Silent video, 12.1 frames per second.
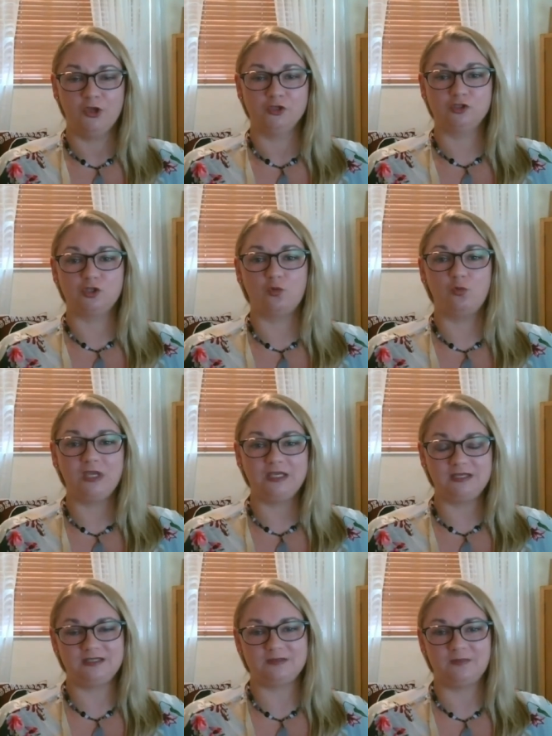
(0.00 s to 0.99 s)
So we
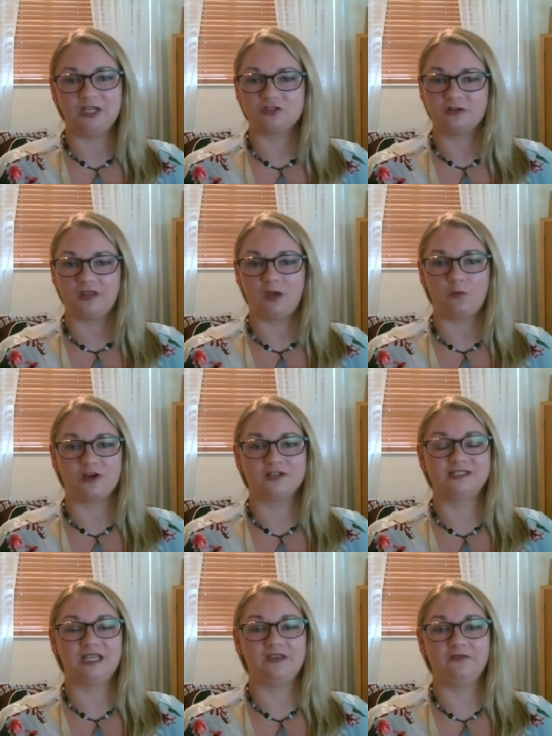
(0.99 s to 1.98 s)
need to make sure that we're
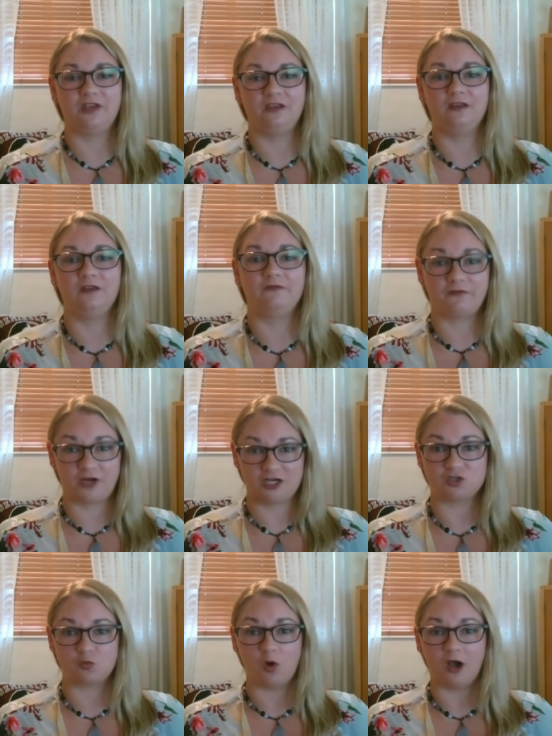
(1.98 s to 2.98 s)
saving
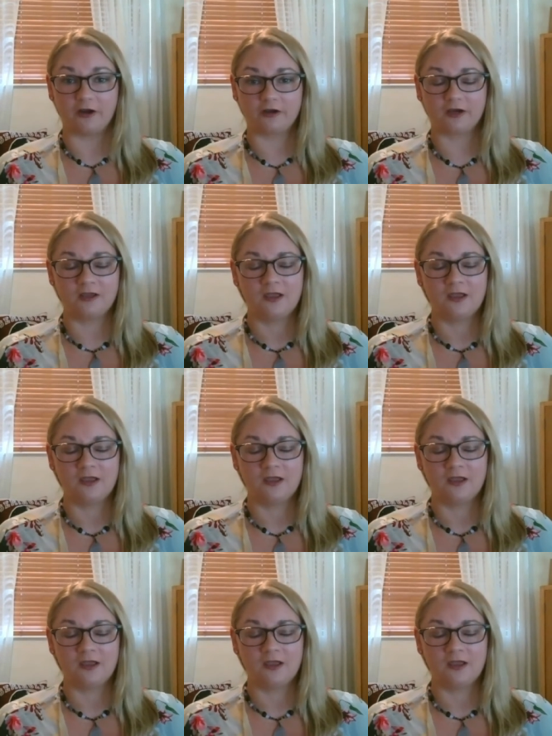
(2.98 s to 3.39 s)
fresh water.